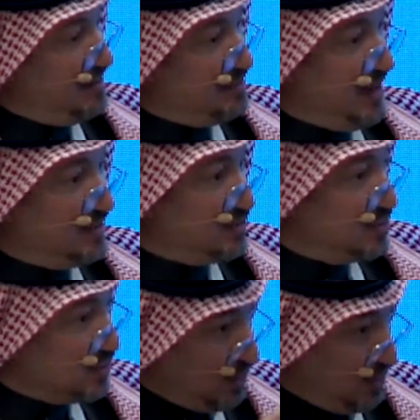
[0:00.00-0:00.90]
plan to
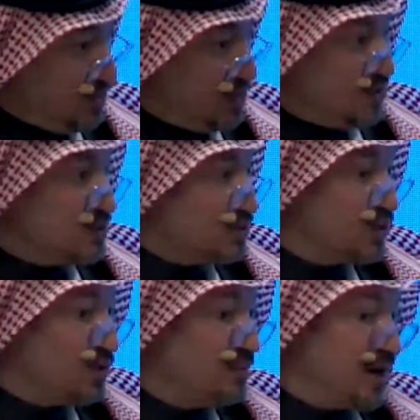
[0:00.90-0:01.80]
grow
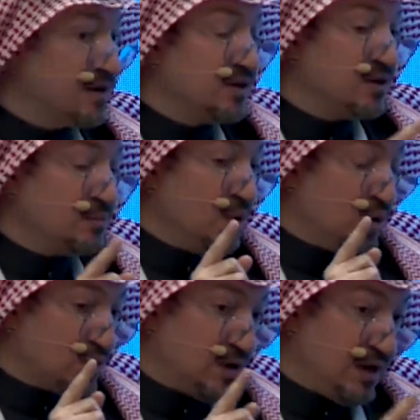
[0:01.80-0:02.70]

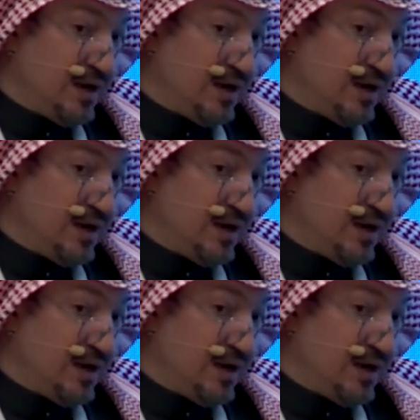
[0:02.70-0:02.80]
more.